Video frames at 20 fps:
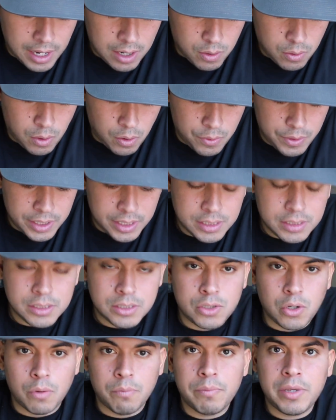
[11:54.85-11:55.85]
that quote
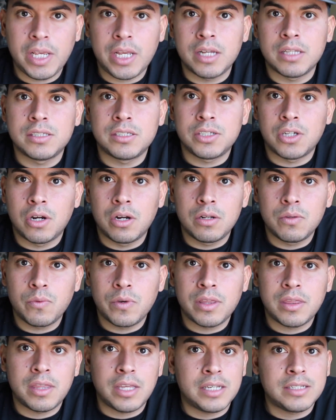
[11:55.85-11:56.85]
is, don't be concerned
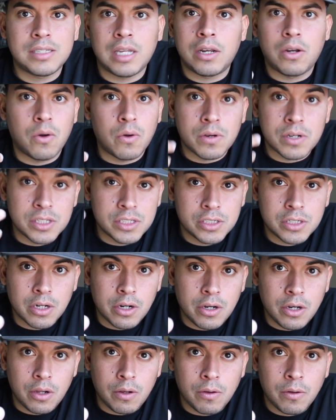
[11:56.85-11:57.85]
with things that don't
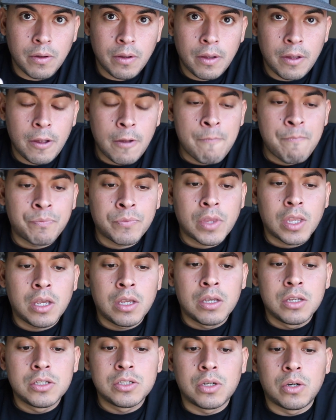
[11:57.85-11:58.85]
concern you.
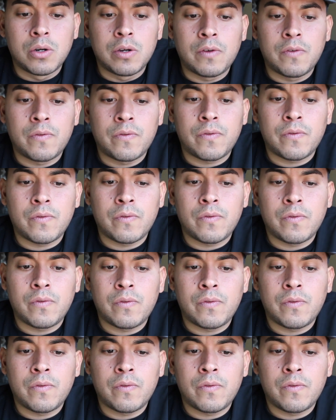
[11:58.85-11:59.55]
So if